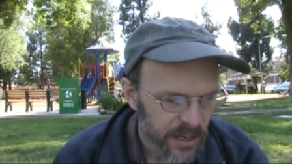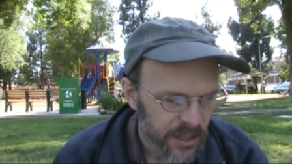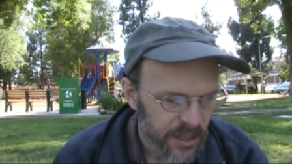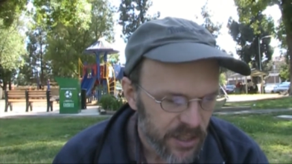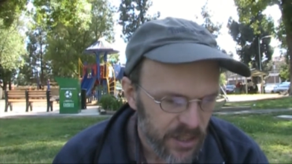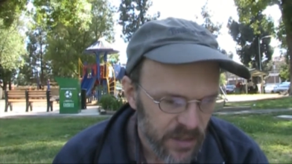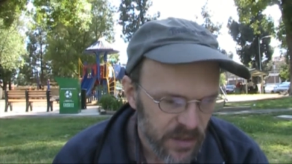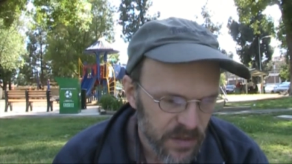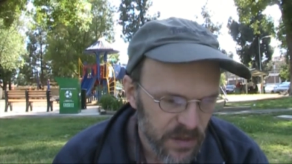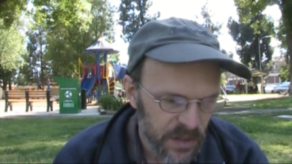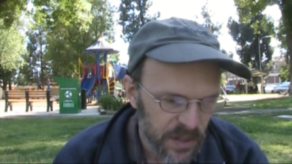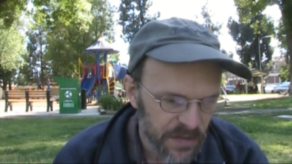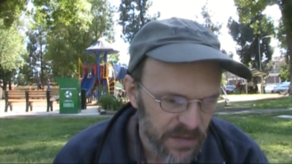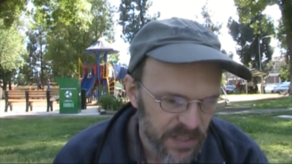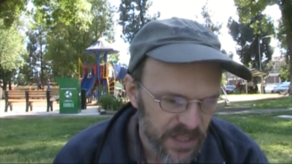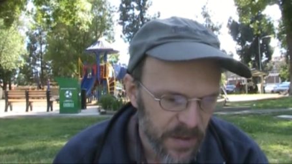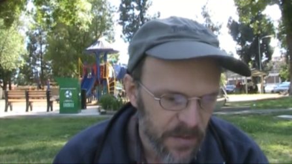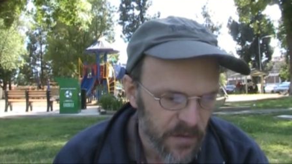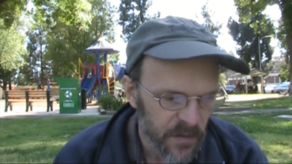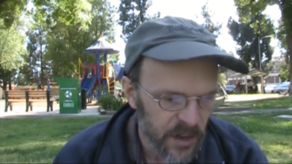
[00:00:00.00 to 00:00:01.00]
She's full of
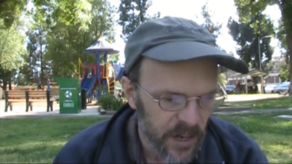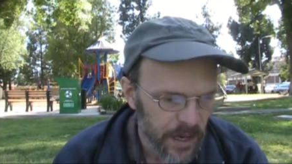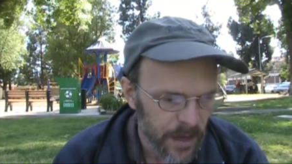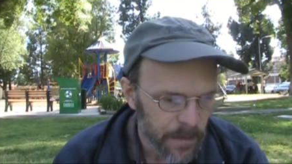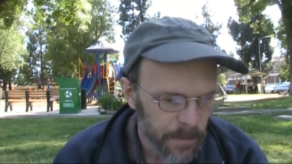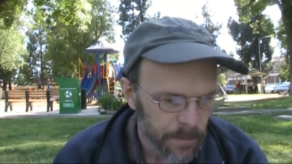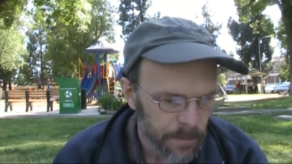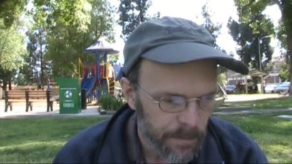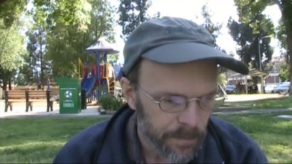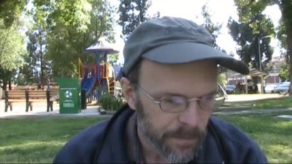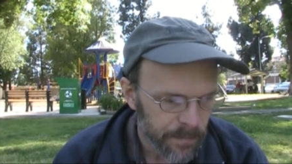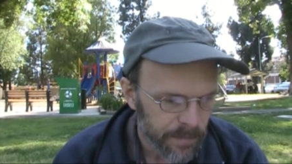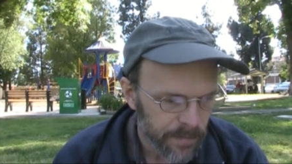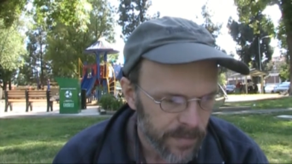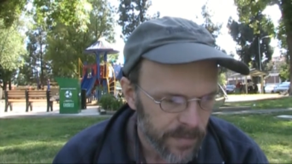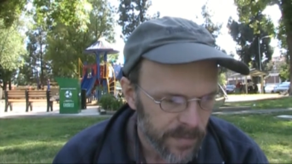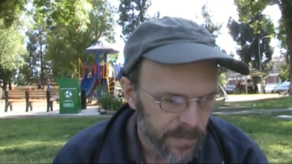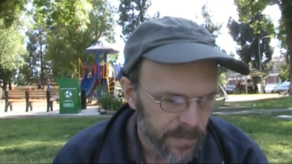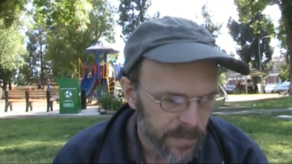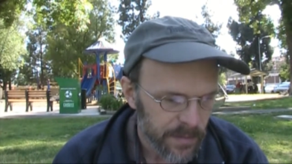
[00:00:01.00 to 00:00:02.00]
symphony,
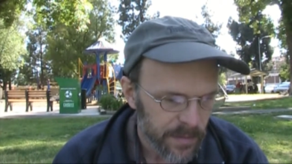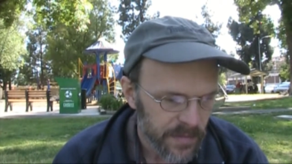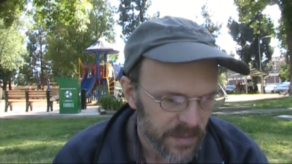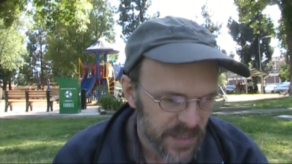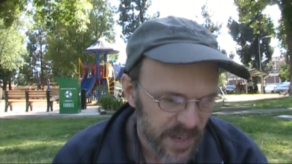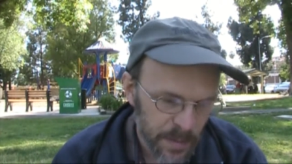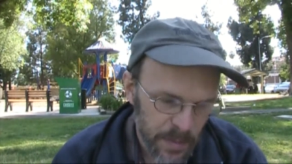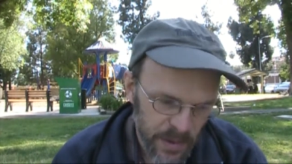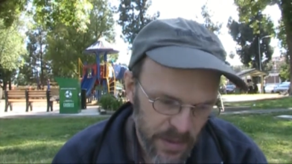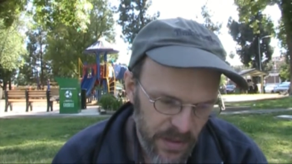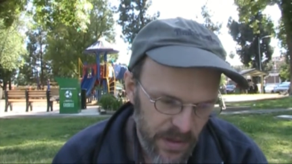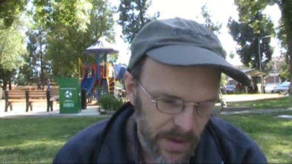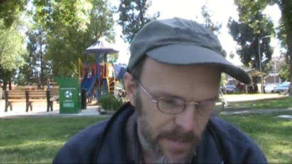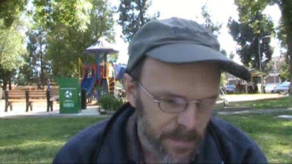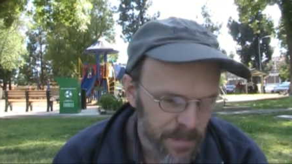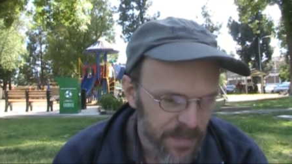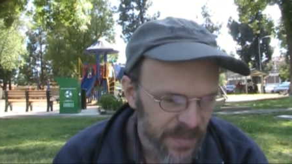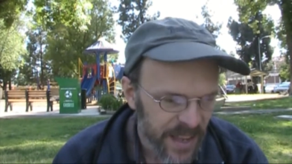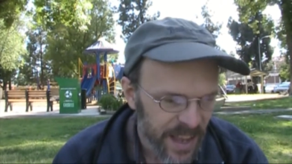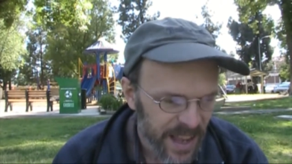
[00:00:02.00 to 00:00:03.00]
sympathy,
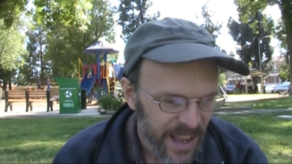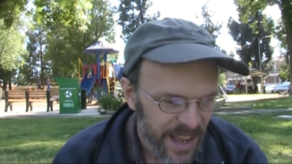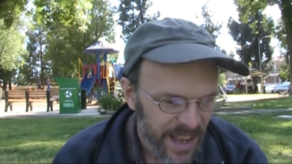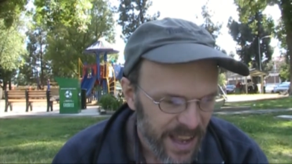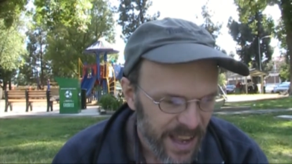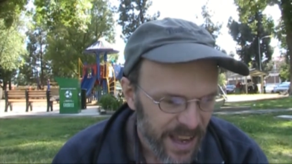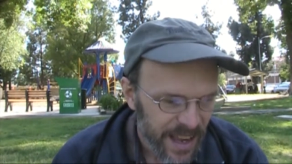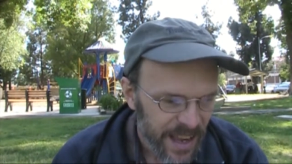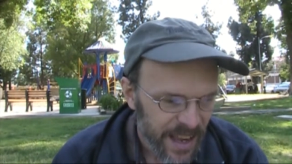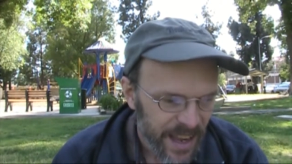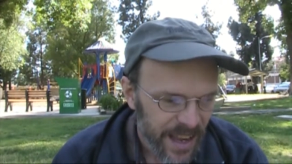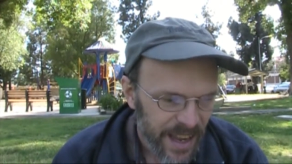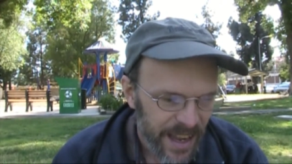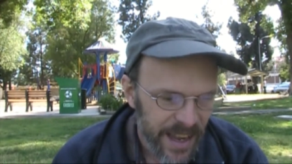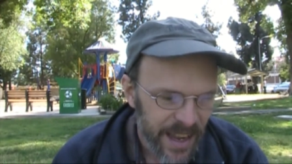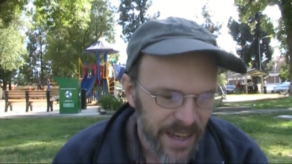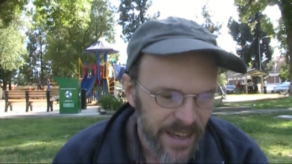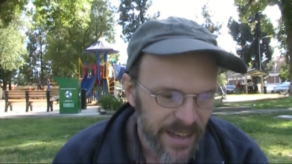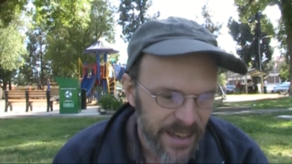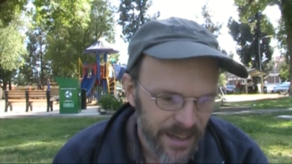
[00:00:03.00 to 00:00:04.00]

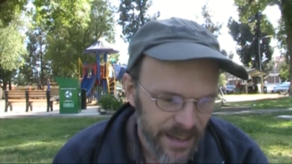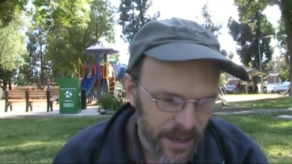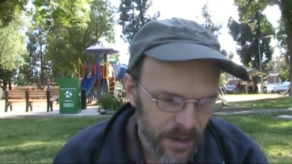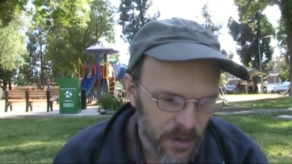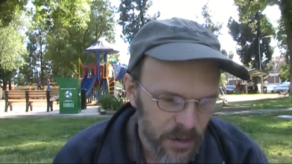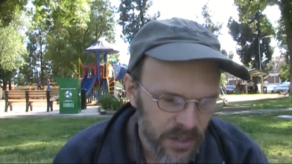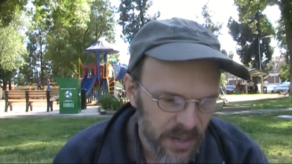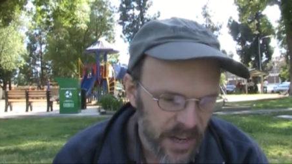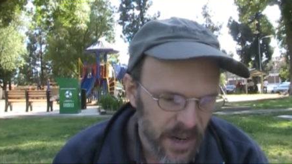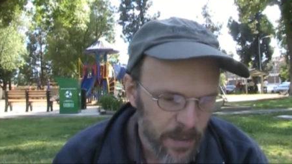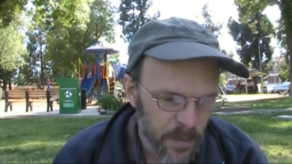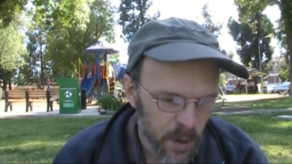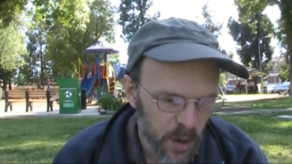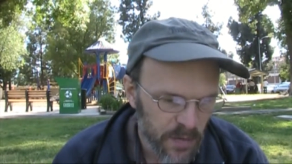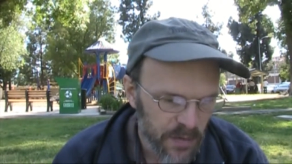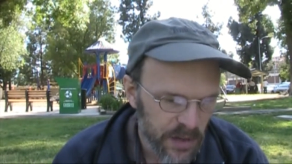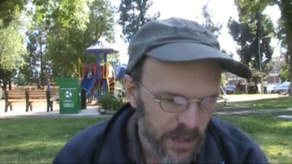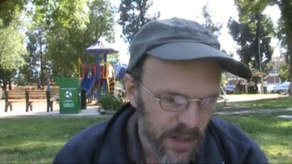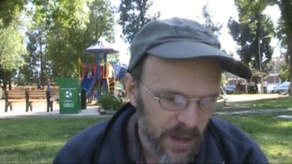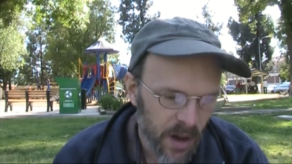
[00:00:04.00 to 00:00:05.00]
and can understand
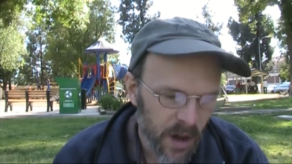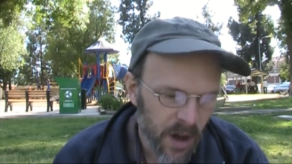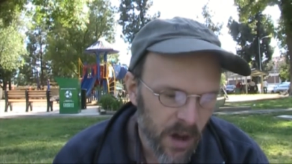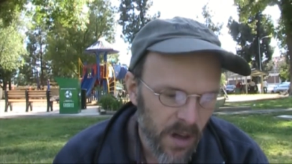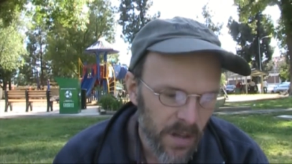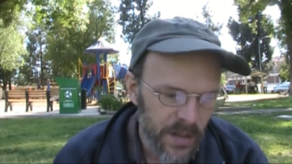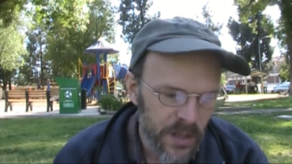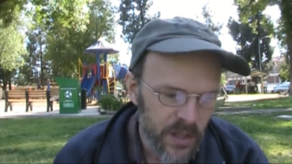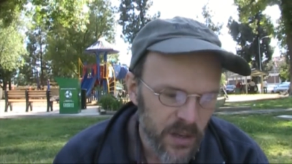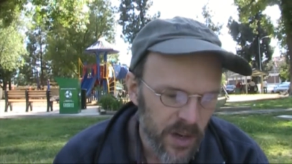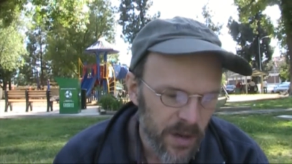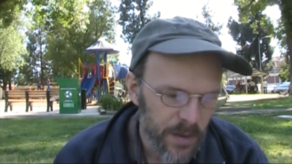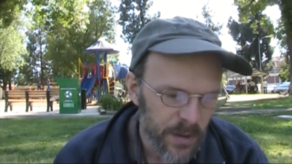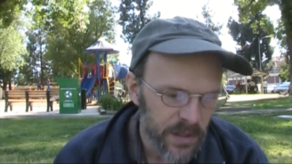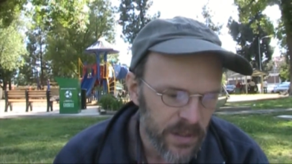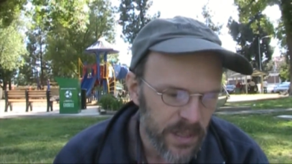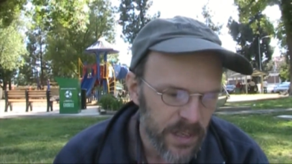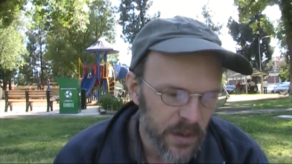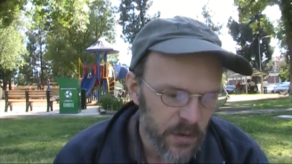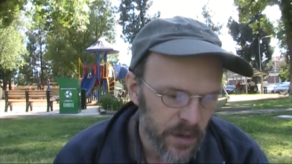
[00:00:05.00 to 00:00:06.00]
perfectly all the
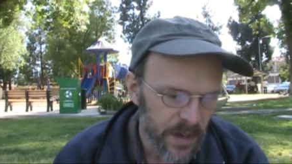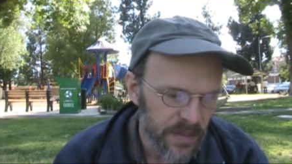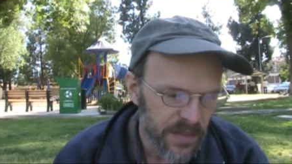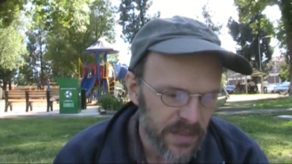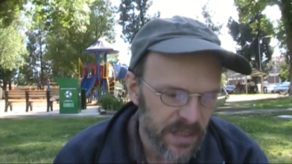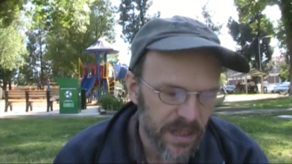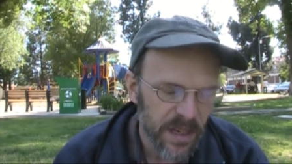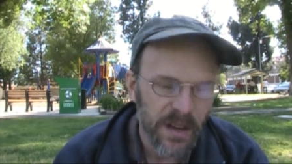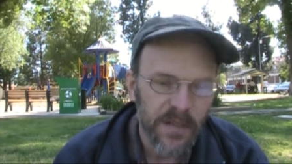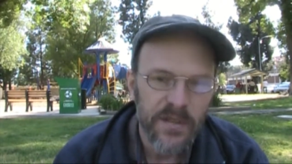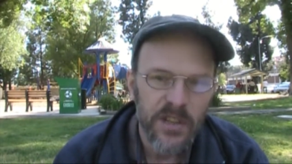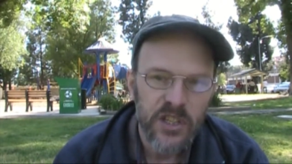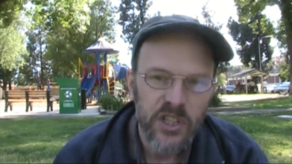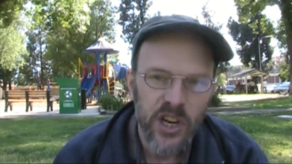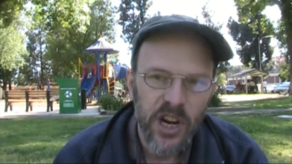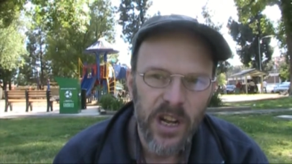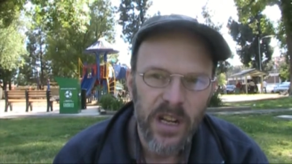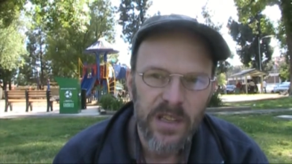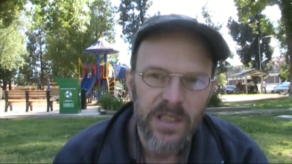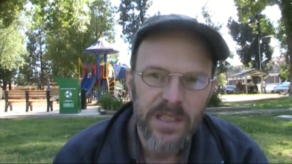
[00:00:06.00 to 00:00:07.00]
troubles and griefs of the
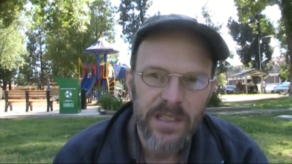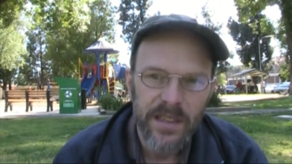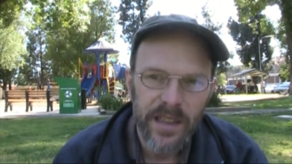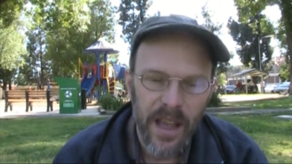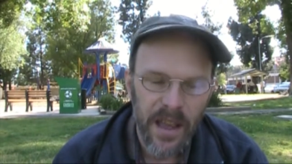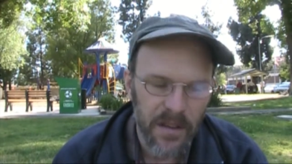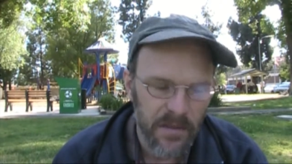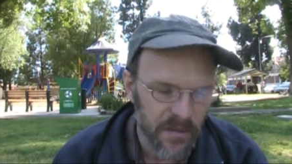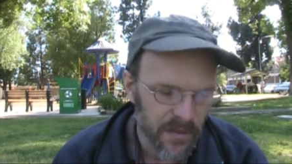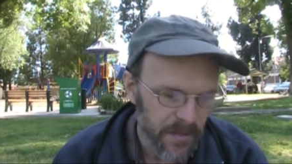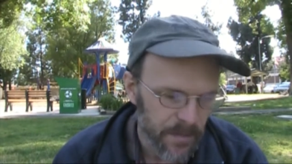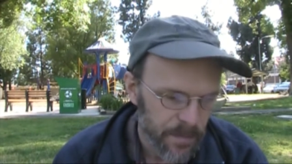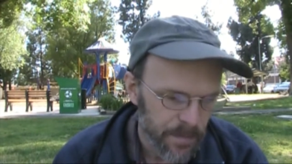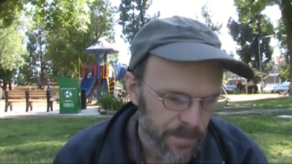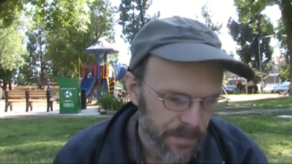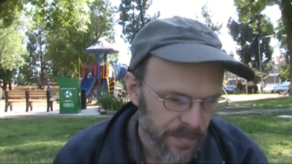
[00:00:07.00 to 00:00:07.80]
child's life.